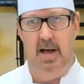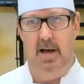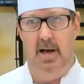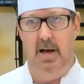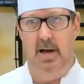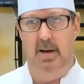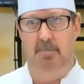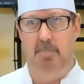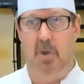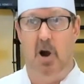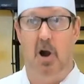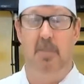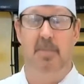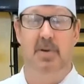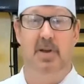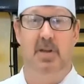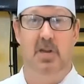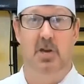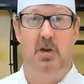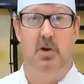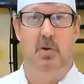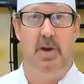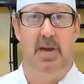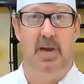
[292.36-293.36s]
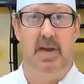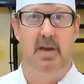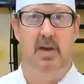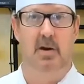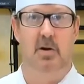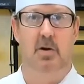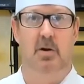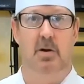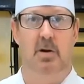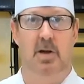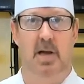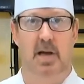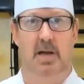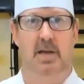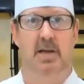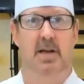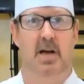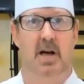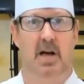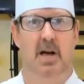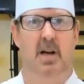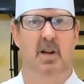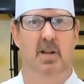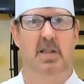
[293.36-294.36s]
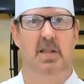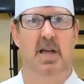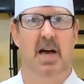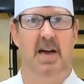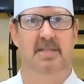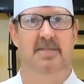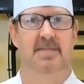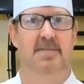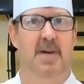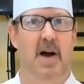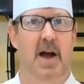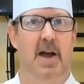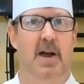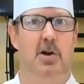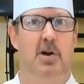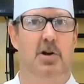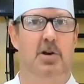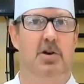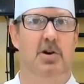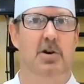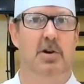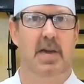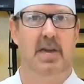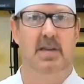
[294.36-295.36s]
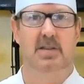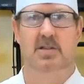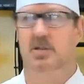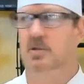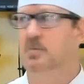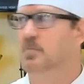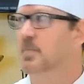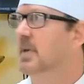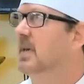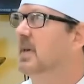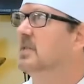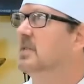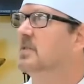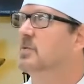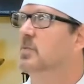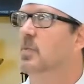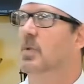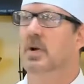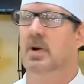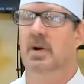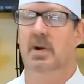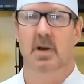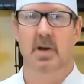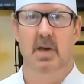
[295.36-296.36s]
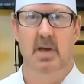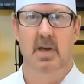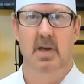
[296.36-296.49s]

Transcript: barbecuing or live fire cooking, just because we're